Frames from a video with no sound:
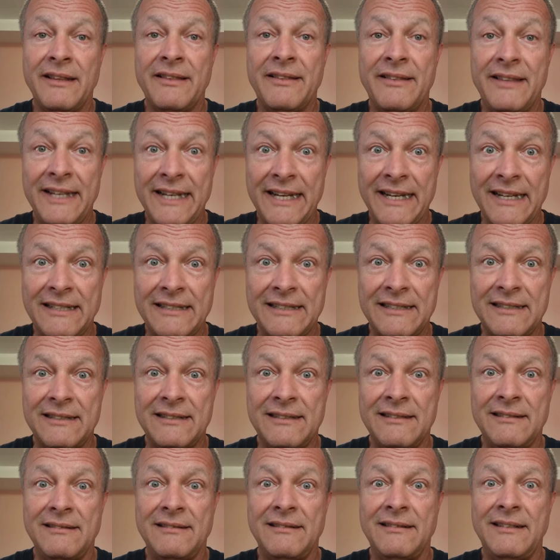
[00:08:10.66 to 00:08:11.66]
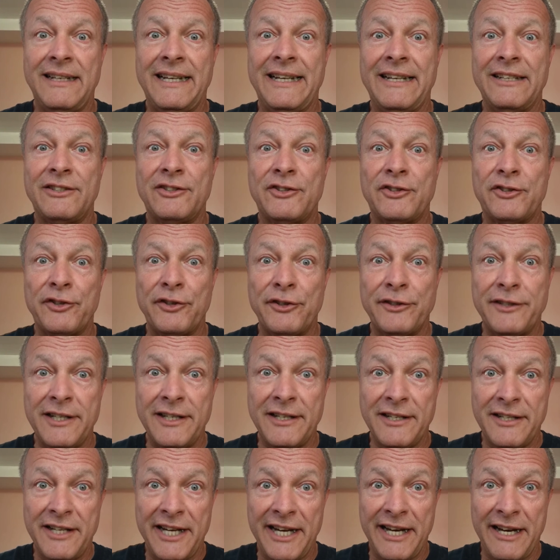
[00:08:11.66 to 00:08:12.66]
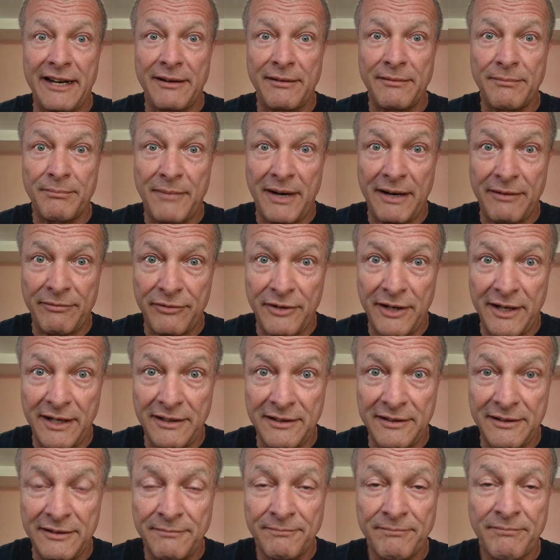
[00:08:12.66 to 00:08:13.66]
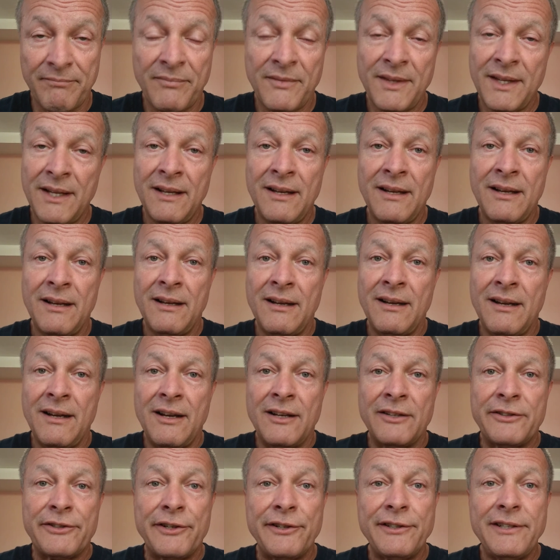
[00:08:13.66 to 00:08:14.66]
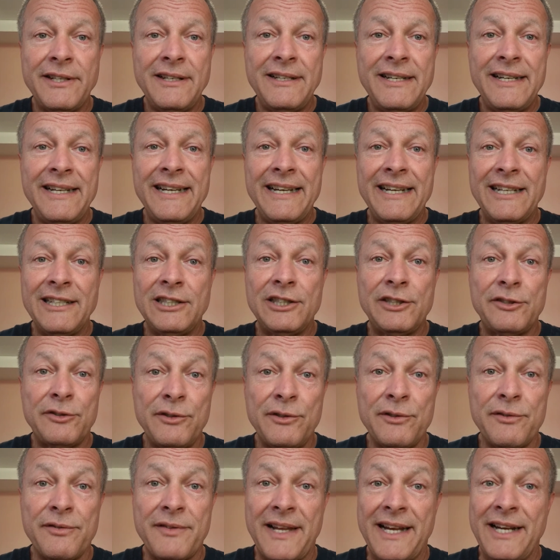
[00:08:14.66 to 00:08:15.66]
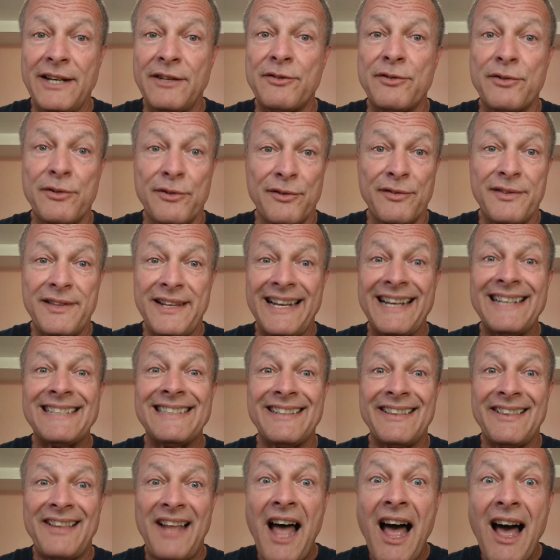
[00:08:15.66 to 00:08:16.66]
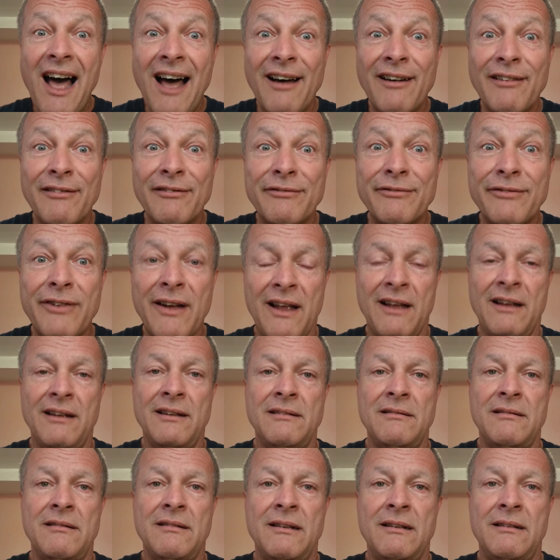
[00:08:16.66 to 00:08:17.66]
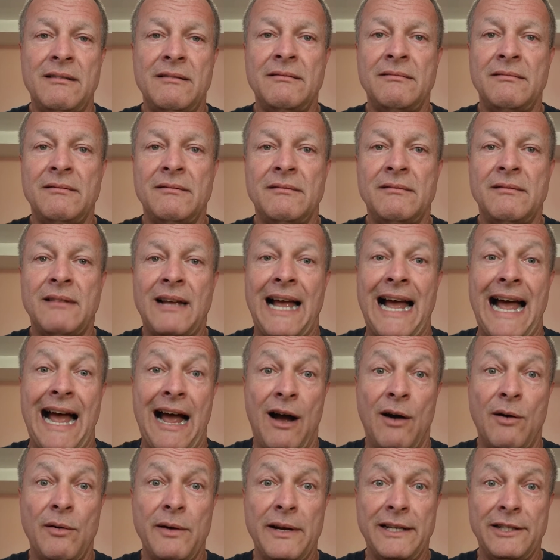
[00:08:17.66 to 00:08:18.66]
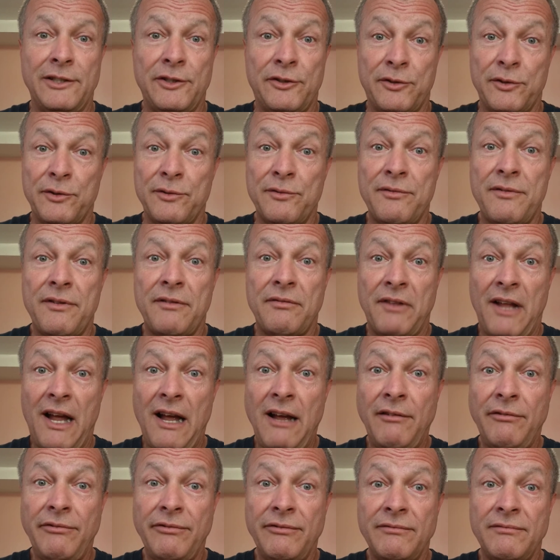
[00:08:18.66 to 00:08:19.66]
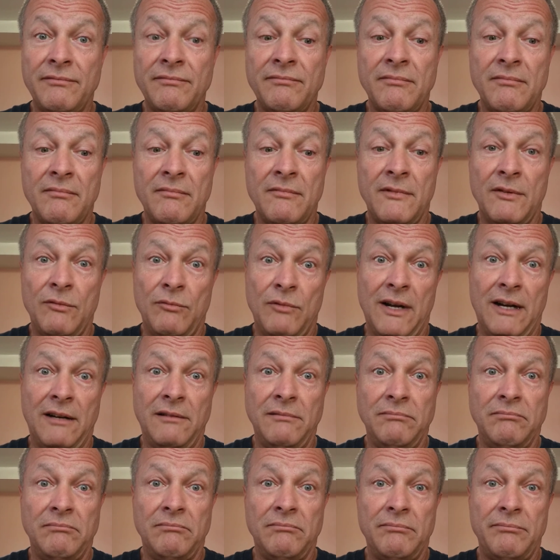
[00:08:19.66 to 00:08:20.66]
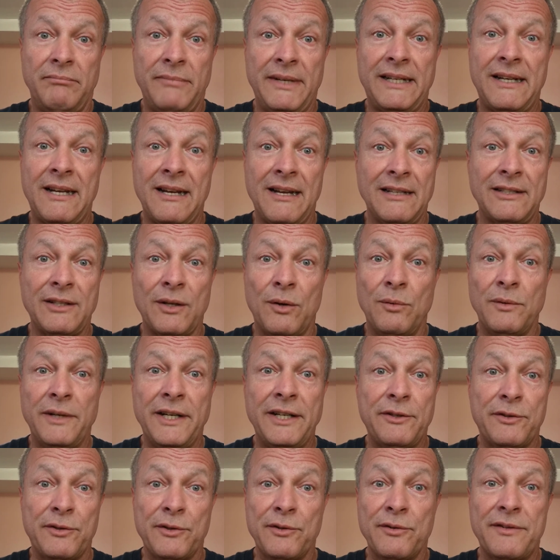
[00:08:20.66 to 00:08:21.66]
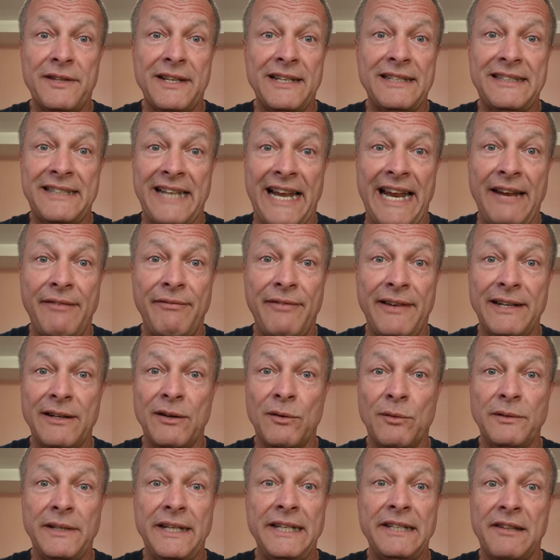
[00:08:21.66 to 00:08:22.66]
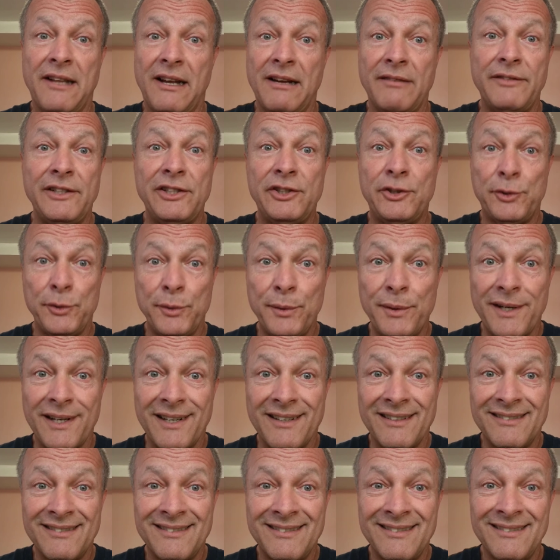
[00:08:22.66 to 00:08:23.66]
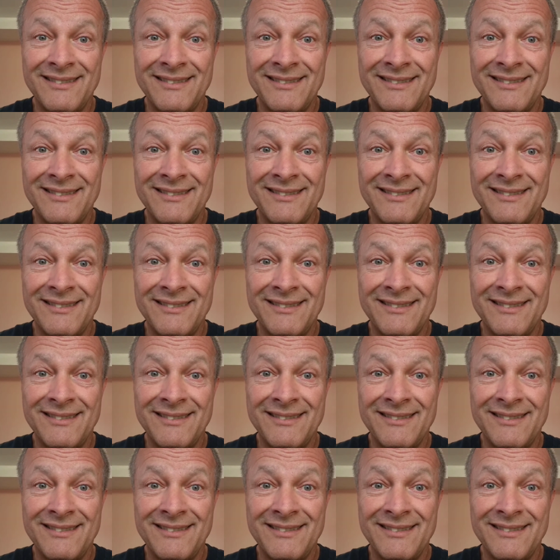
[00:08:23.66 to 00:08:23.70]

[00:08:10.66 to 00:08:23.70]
This is certainty, my friends. Certainty is truth, and truth is love. How is truth love? Well, because only truth is safe and only love is sure.